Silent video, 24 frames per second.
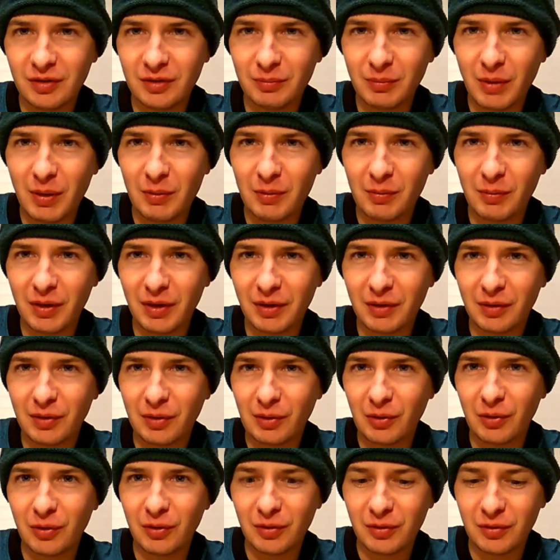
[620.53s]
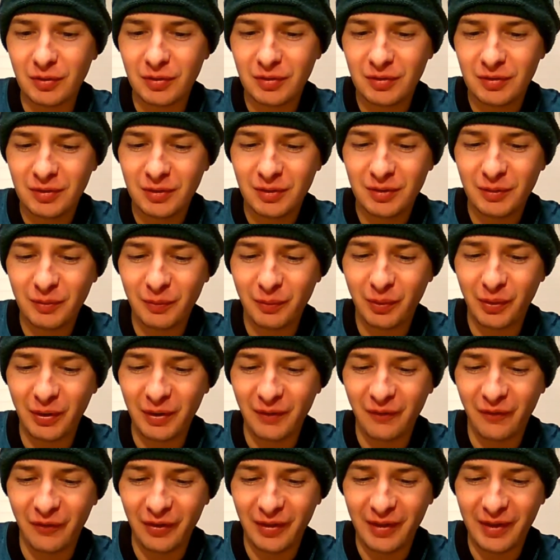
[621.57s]
maybe my 3rd
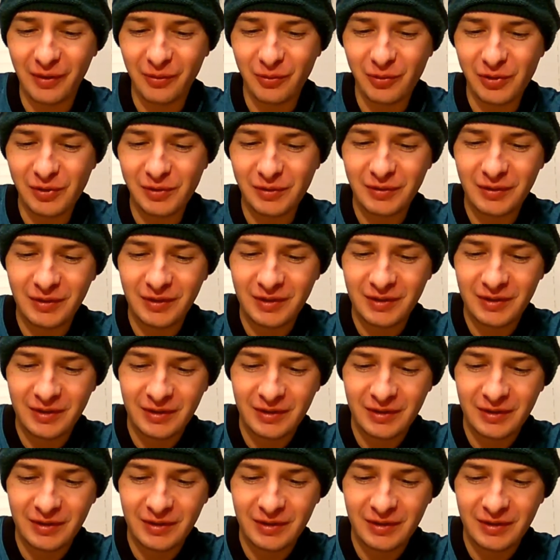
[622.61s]
bite for that one.